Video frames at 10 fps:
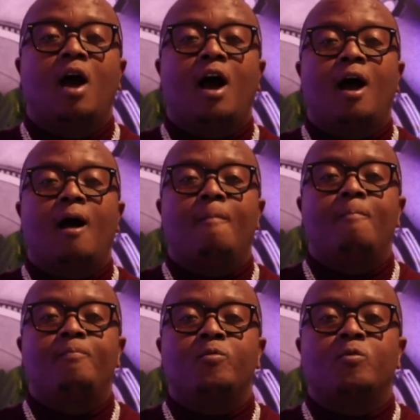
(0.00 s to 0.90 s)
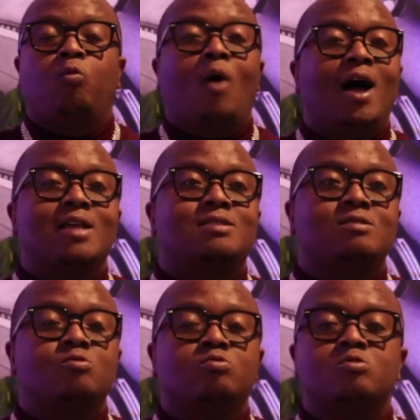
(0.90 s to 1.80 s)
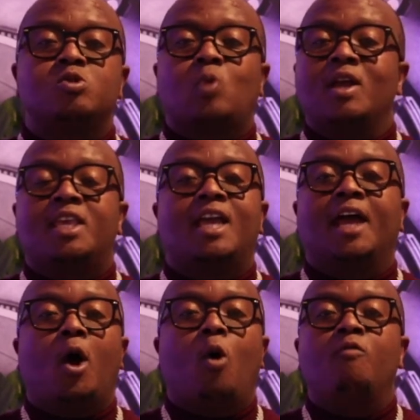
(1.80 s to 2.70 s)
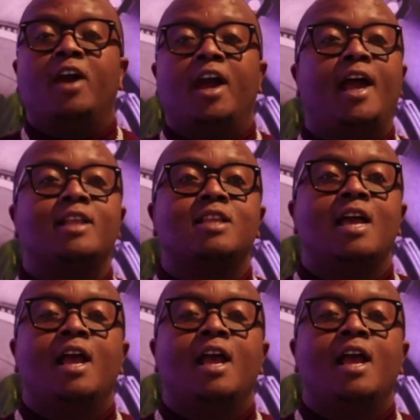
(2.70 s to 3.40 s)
kind of overheard